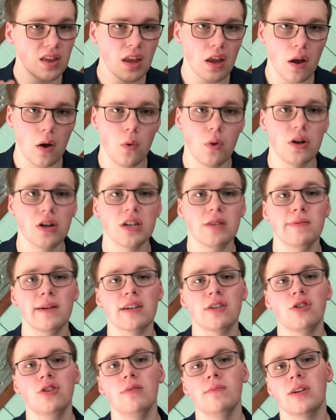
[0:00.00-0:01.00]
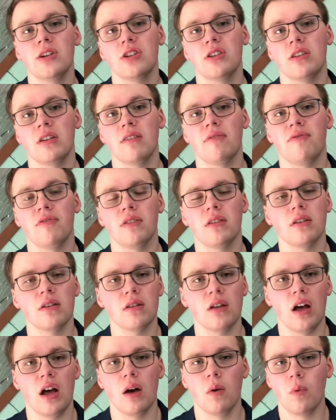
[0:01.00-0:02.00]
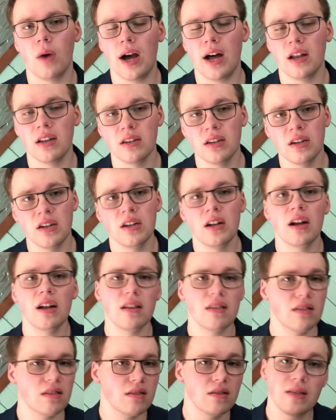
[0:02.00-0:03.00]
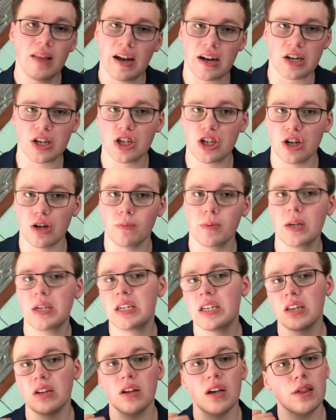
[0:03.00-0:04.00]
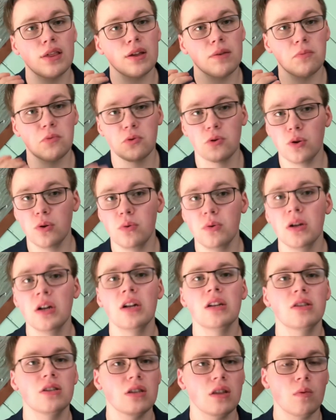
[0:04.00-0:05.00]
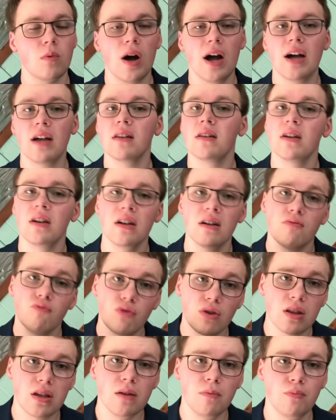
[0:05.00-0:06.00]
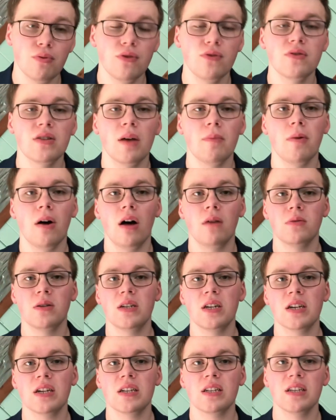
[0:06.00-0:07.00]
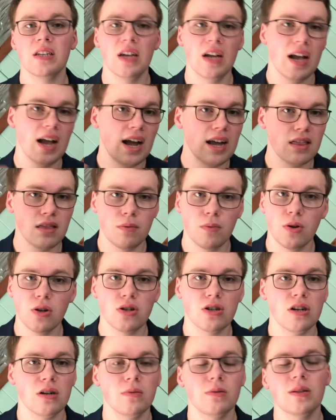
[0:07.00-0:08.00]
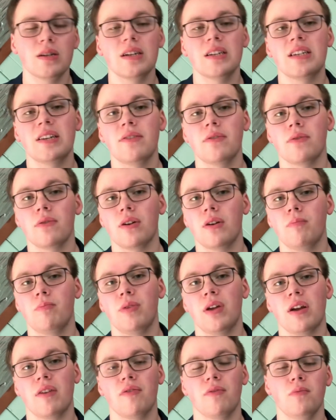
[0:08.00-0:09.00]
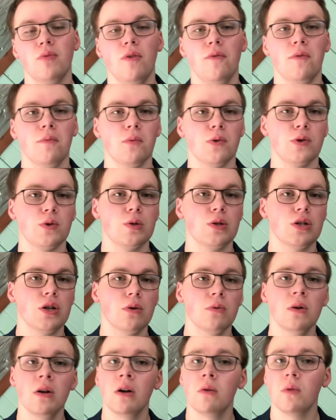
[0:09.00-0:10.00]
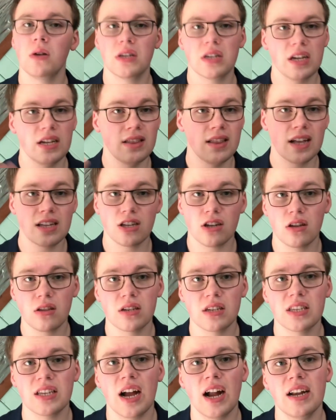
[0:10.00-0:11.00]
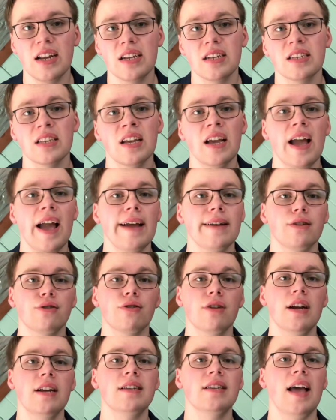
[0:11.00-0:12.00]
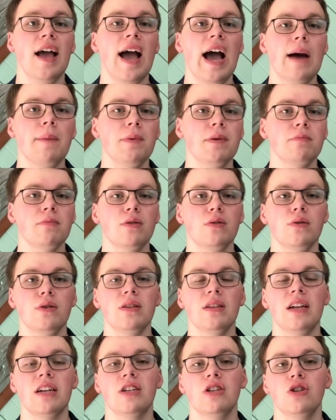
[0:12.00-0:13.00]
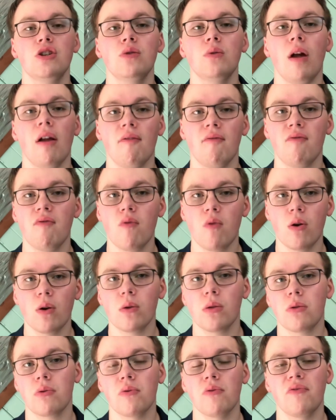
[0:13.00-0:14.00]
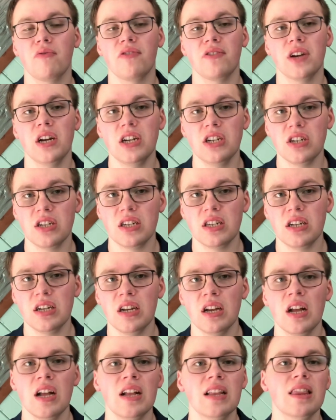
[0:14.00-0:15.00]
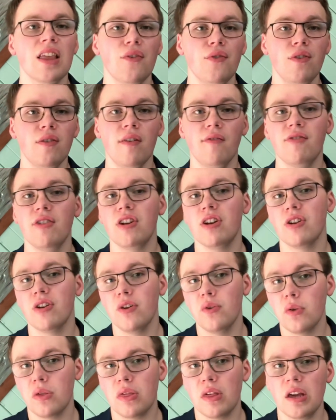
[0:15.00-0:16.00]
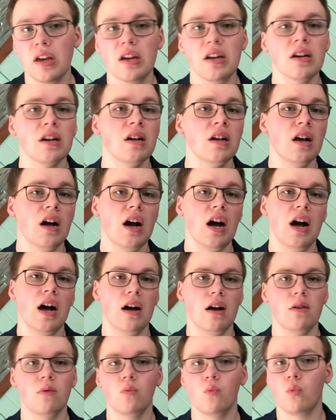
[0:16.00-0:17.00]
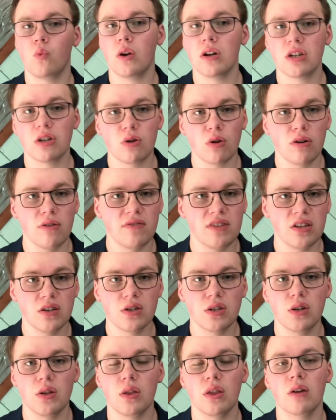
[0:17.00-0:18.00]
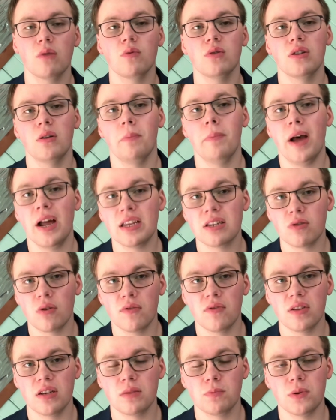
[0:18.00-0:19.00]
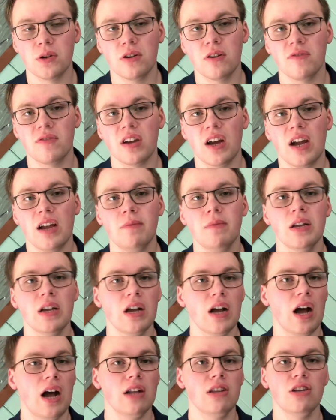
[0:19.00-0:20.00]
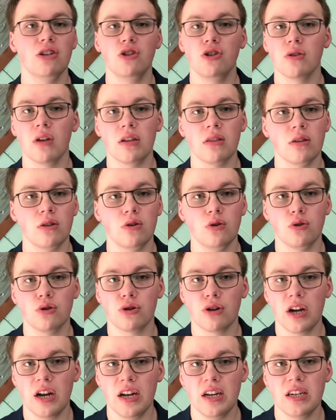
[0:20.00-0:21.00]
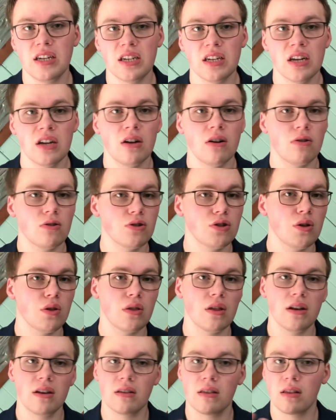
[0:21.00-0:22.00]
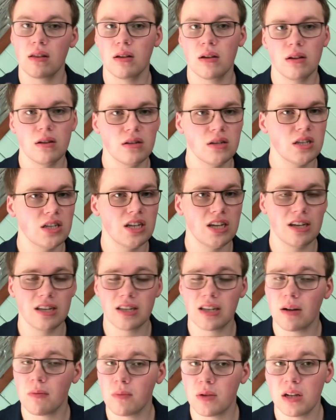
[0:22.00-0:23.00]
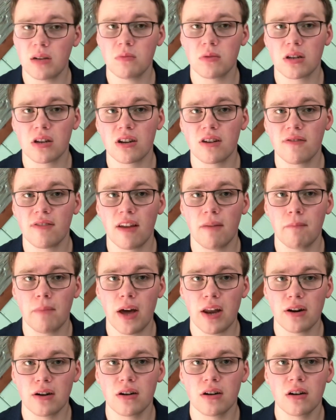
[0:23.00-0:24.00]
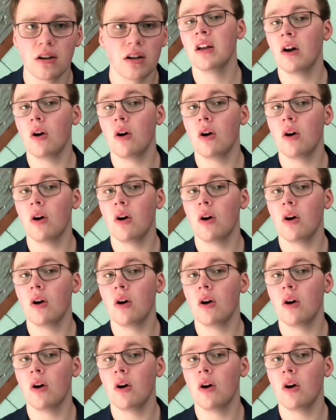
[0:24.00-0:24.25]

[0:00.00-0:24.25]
I wouldn't expect too much there for the uh, Wild uh, next year. But still, I think Maroon to the Wild really improves that bottom six, and the Bolts are able to get a seventh round pick for moving Maroon. So, once again, that's all the signings and trades that happened between days two and four through free agency. Definitely enough to hear you think. Uh, what sort of deals do you think were the best over this period of time? Uh, did you like the two trades, or do you think the t some teams could have done better?